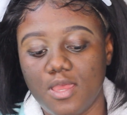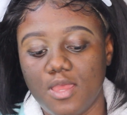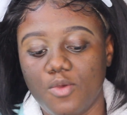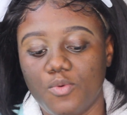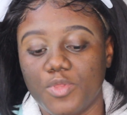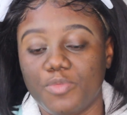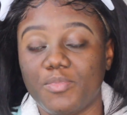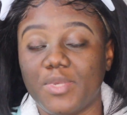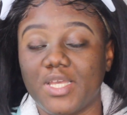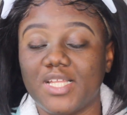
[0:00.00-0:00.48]

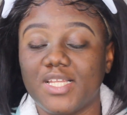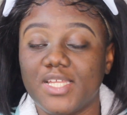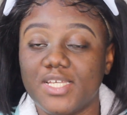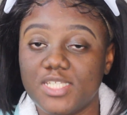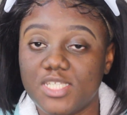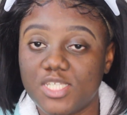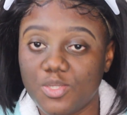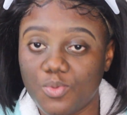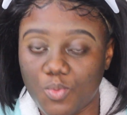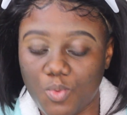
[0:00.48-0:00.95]
with my
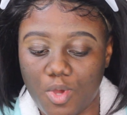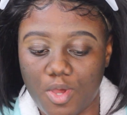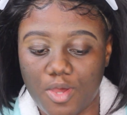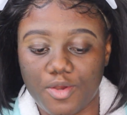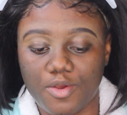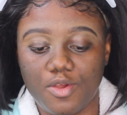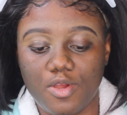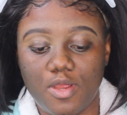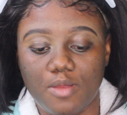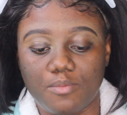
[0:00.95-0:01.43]
cleansing
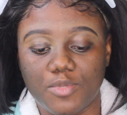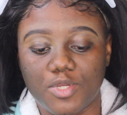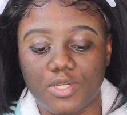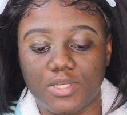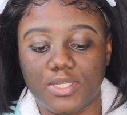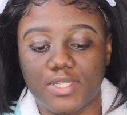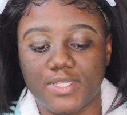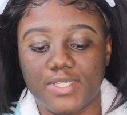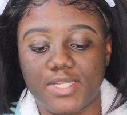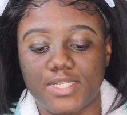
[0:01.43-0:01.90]
water, I'm
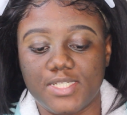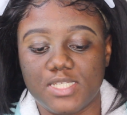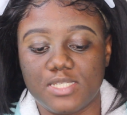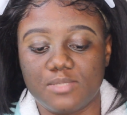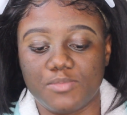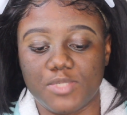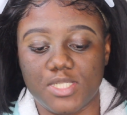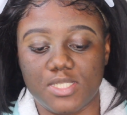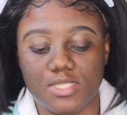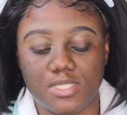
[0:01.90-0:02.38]
going to
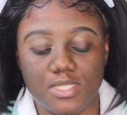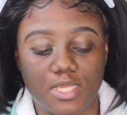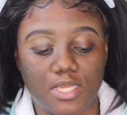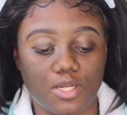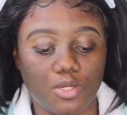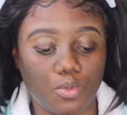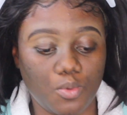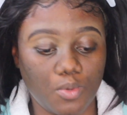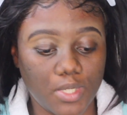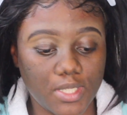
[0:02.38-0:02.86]
cleanse my
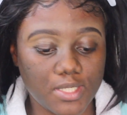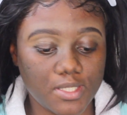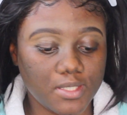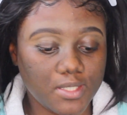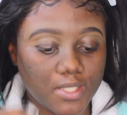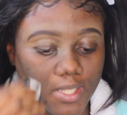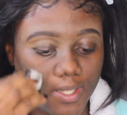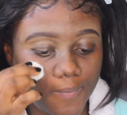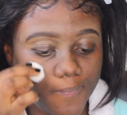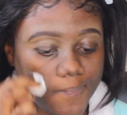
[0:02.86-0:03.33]
skin
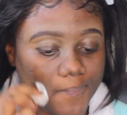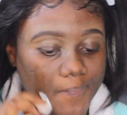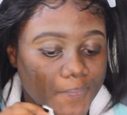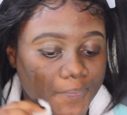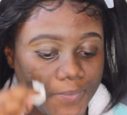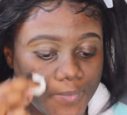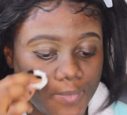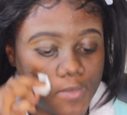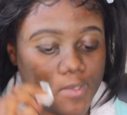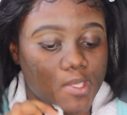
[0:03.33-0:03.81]
quickly.
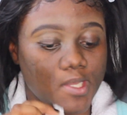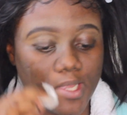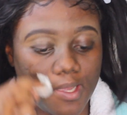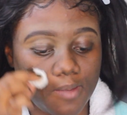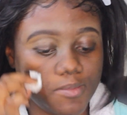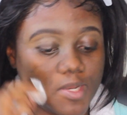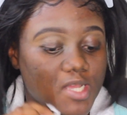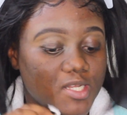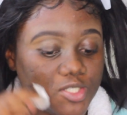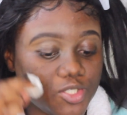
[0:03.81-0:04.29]

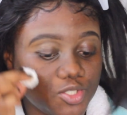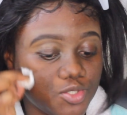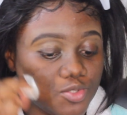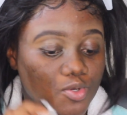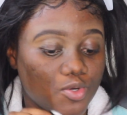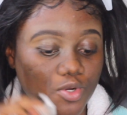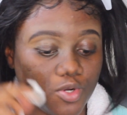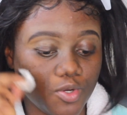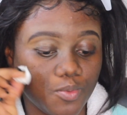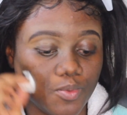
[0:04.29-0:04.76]
I'm not
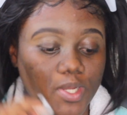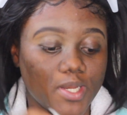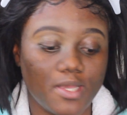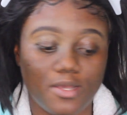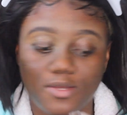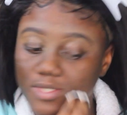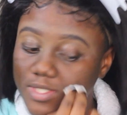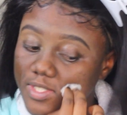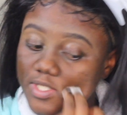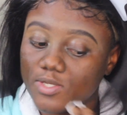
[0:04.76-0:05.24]
sure what
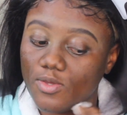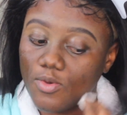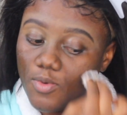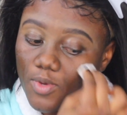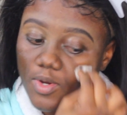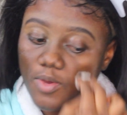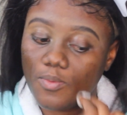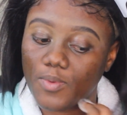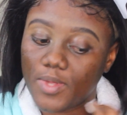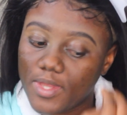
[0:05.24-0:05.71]
else is
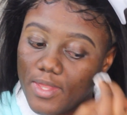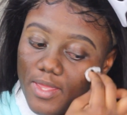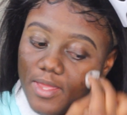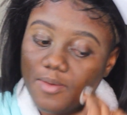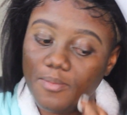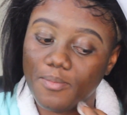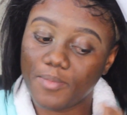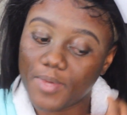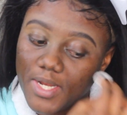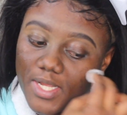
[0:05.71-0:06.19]
going on with
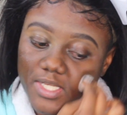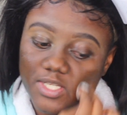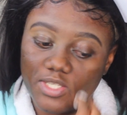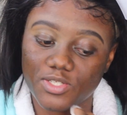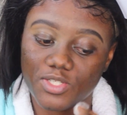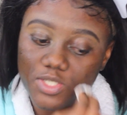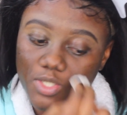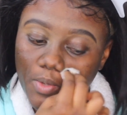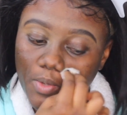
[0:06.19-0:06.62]
it, but I just